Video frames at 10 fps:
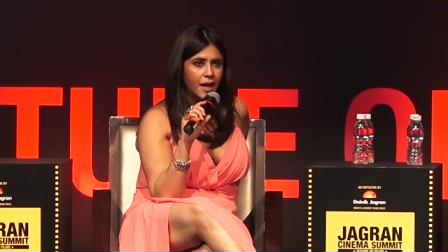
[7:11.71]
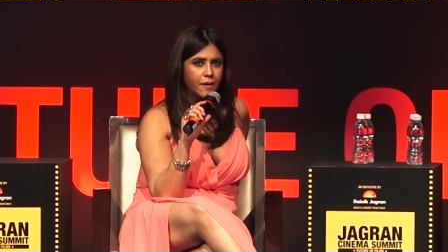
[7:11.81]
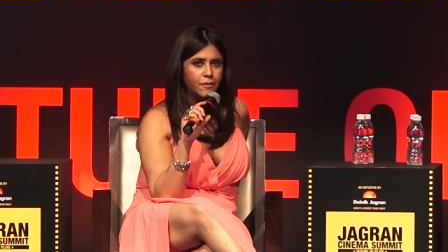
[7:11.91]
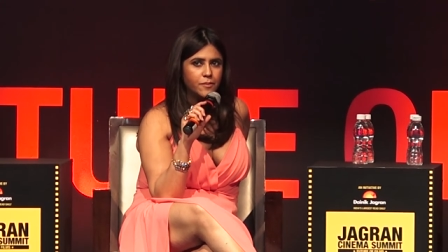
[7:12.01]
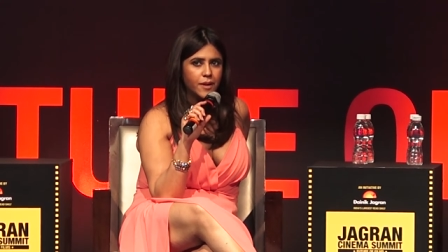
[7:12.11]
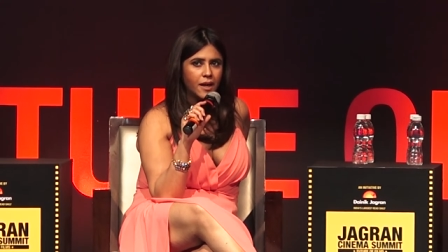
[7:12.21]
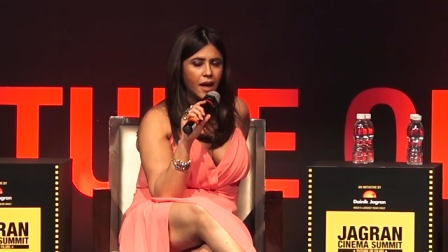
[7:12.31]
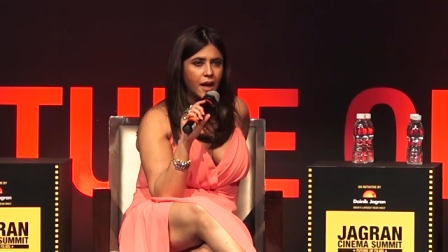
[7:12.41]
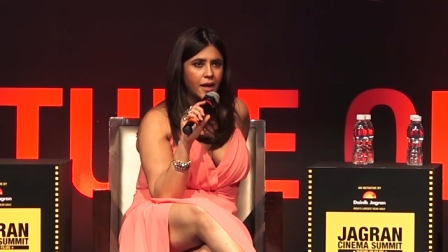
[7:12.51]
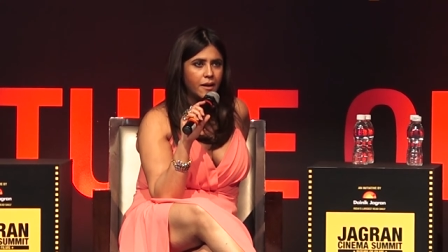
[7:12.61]
It was when
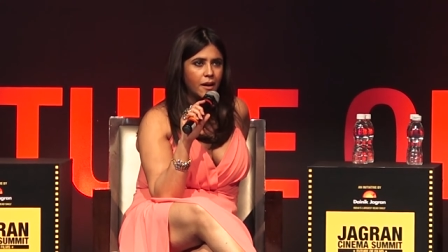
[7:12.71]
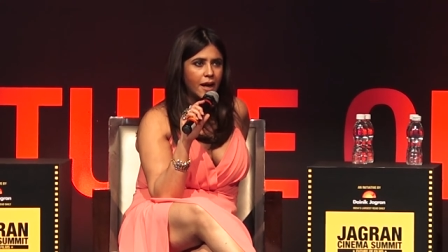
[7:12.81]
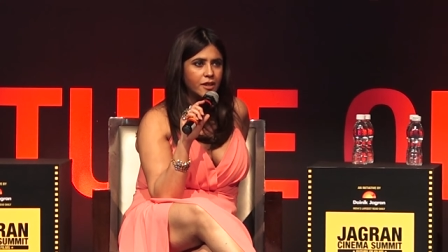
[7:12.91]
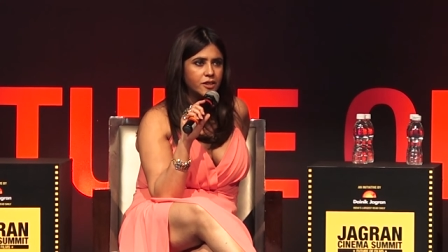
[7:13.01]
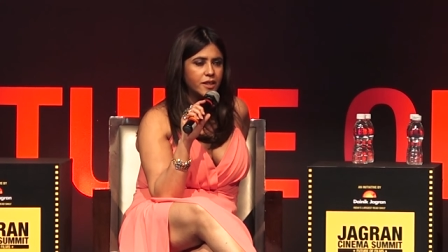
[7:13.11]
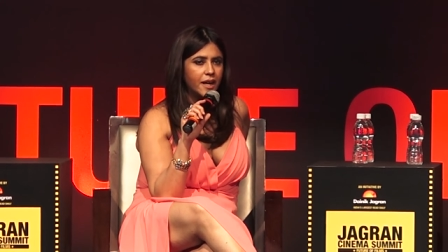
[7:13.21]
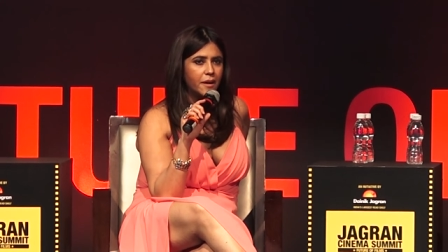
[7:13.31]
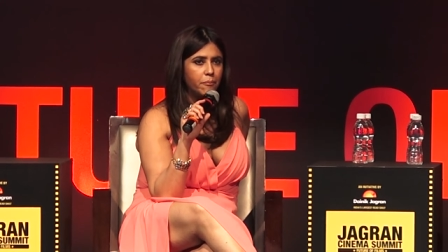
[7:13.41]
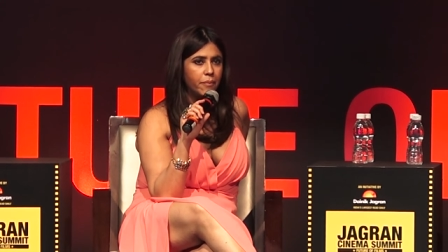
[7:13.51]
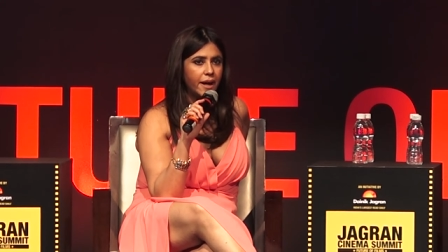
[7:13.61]
I actually
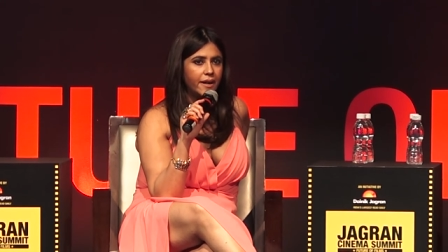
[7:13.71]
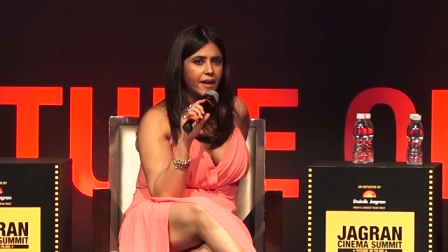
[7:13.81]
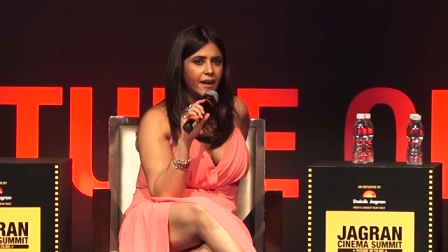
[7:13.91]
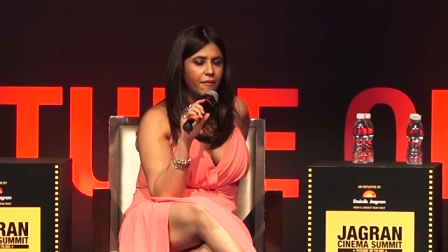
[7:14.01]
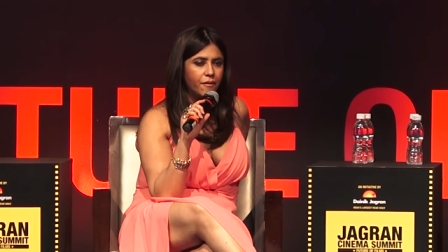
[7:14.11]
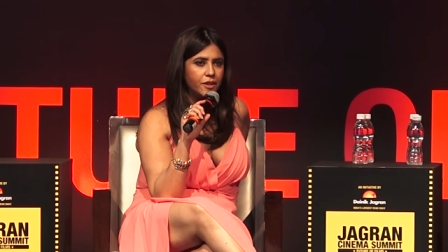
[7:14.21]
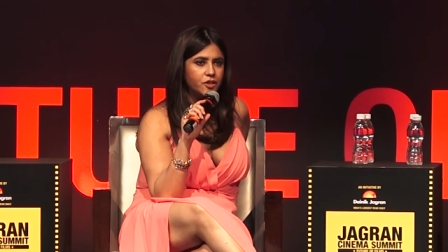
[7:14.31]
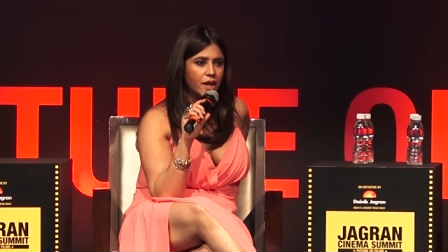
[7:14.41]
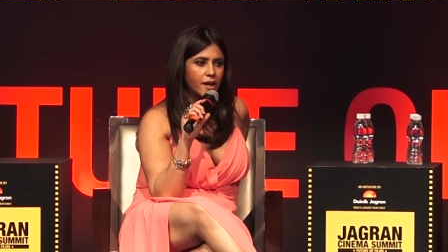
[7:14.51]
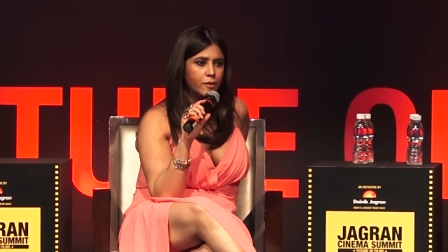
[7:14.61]
had begged every
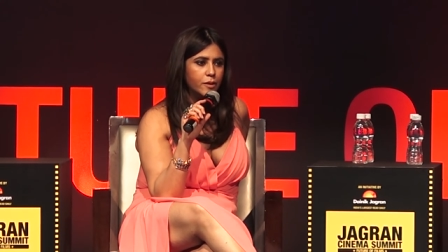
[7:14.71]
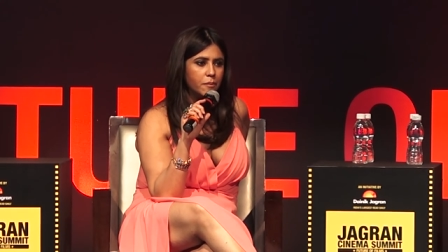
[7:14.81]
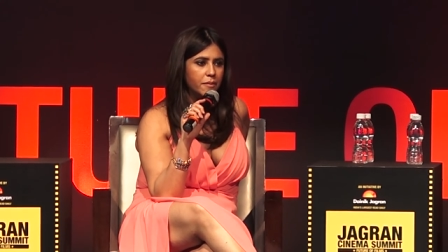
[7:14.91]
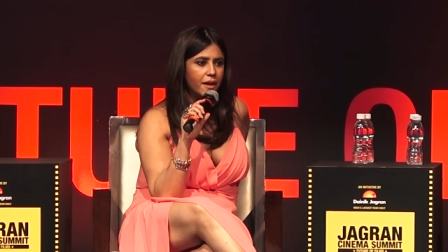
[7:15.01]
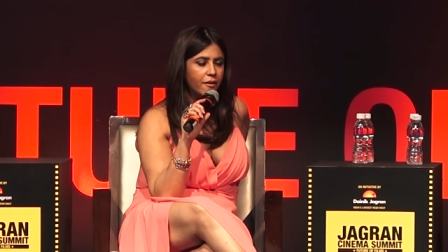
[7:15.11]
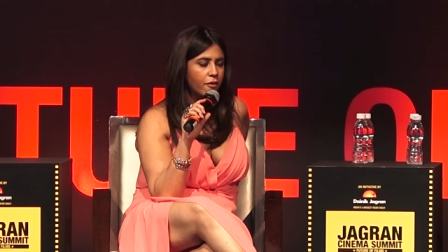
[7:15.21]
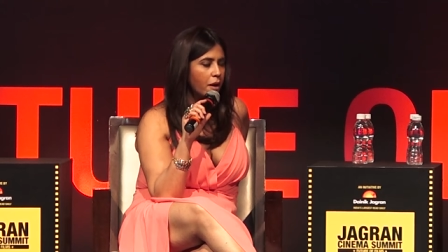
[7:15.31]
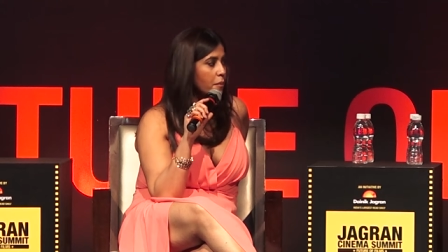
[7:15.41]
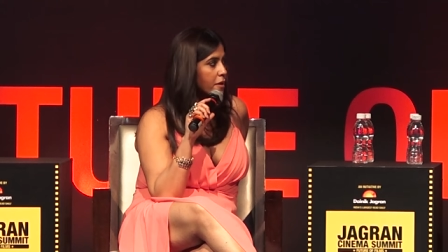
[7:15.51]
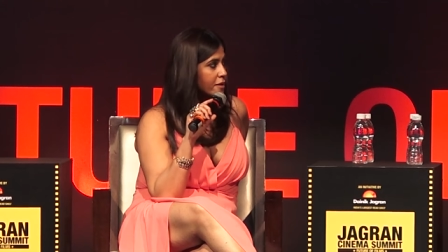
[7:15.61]
channel to give me a
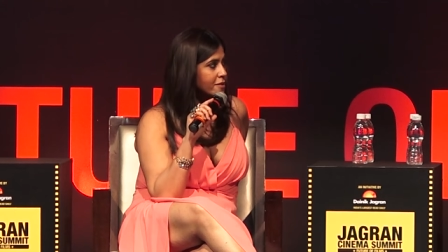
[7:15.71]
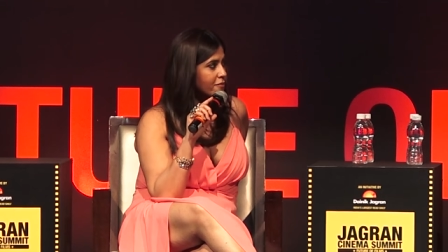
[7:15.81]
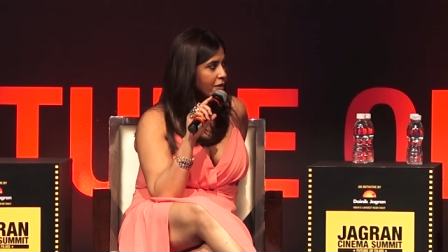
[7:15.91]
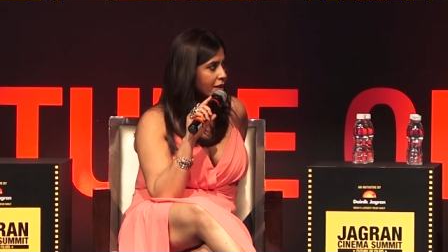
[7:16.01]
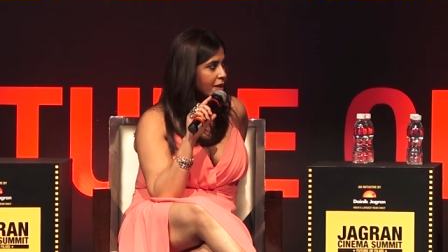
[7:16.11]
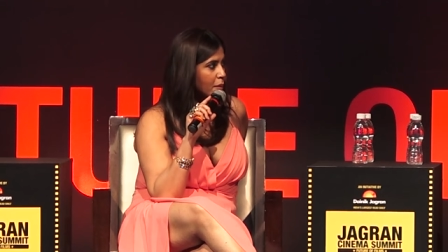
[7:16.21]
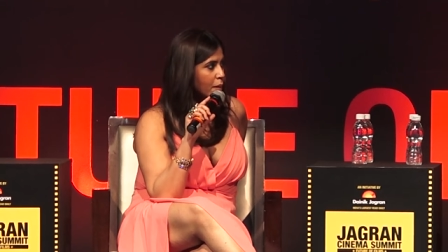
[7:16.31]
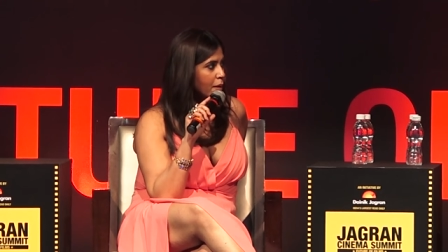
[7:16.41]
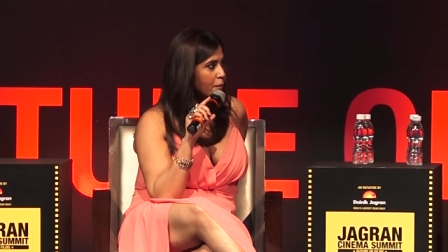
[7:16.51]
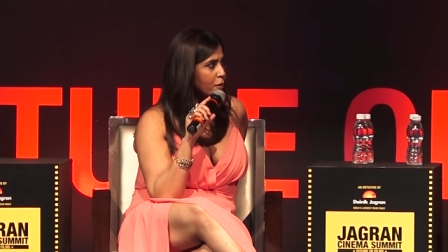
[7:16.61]
drama. It's mm. funny
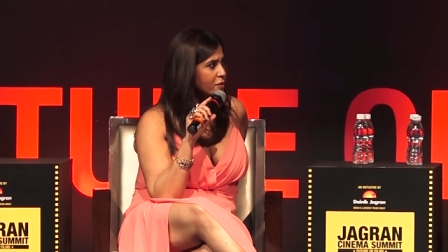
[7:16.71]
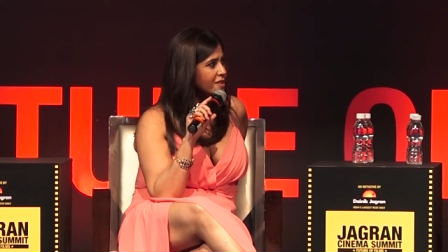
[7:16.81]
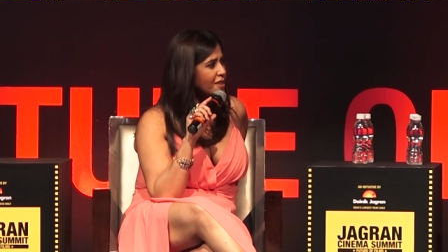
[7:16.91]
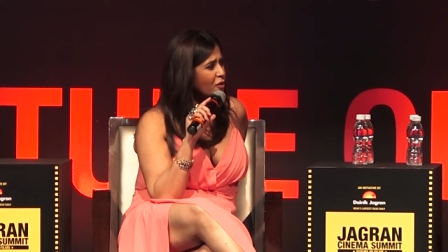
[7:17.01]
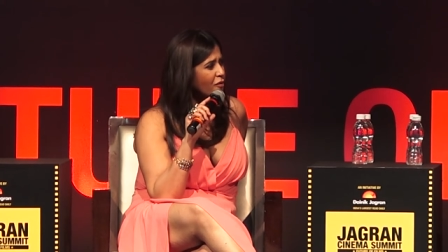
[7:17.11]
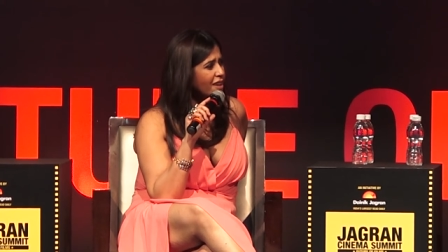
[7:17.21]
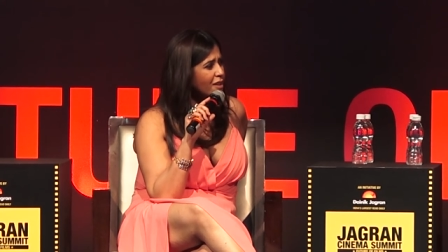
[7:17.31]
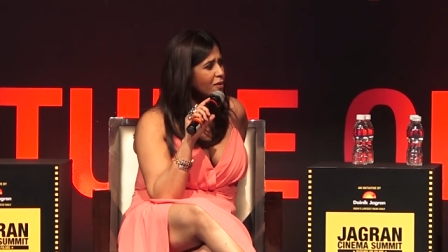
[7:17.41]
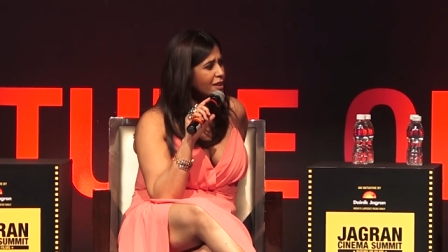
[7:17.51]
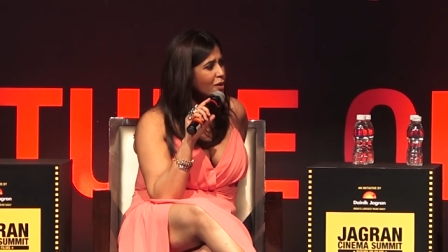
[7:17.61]
because they said, You're very
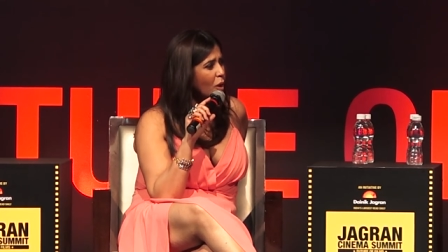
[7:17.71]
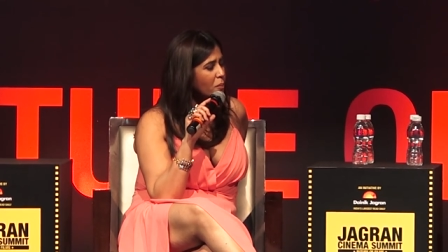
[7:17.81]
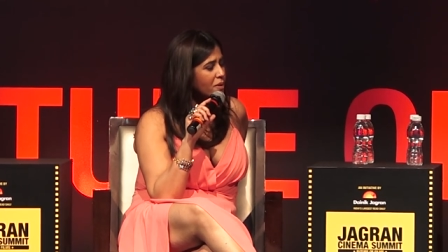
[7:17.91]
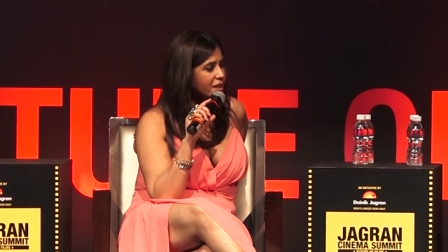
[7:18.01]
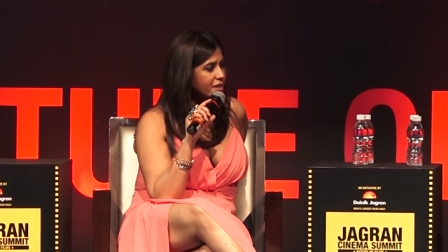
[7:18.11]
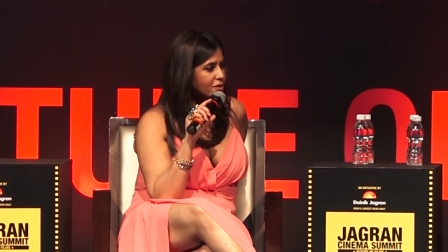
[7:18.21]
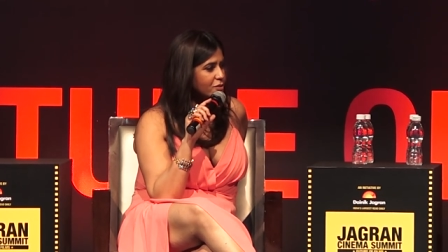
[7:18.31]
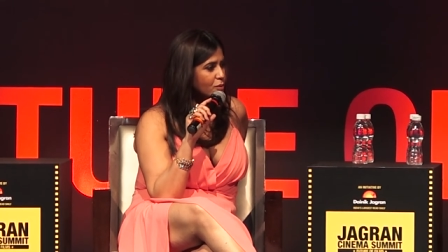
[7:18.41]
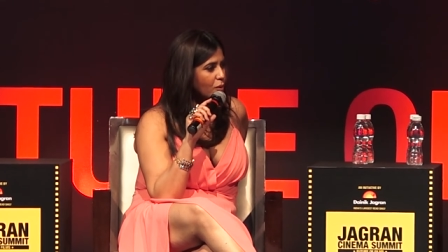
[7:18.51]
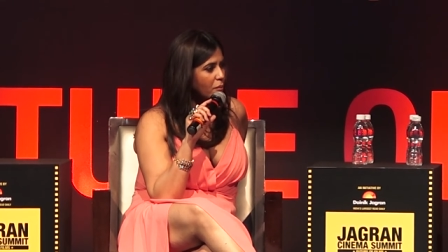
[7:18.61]
good in comedy,
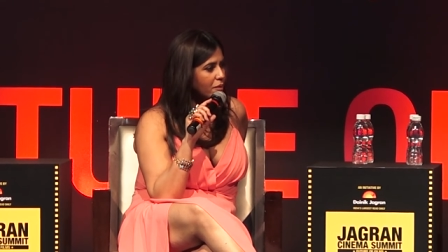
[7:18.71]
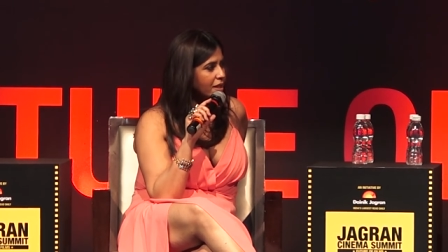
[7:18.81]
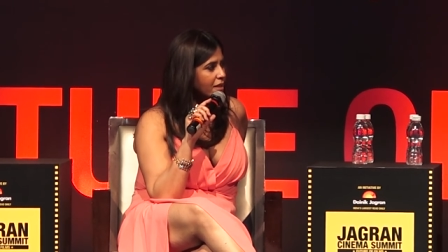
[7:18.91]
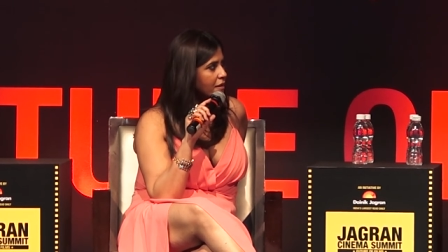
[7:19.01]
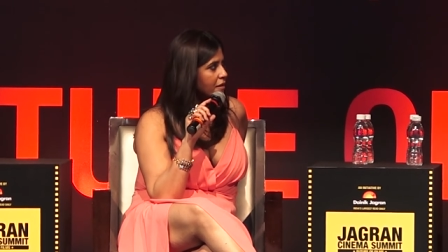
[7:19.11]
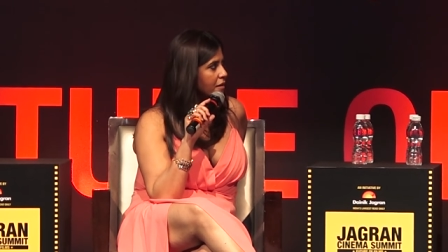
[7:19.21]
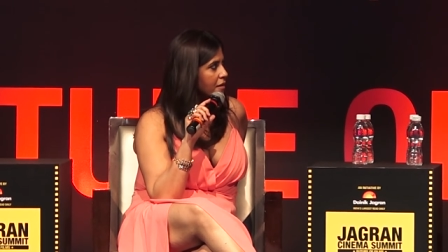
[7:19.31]
just do comedy, na?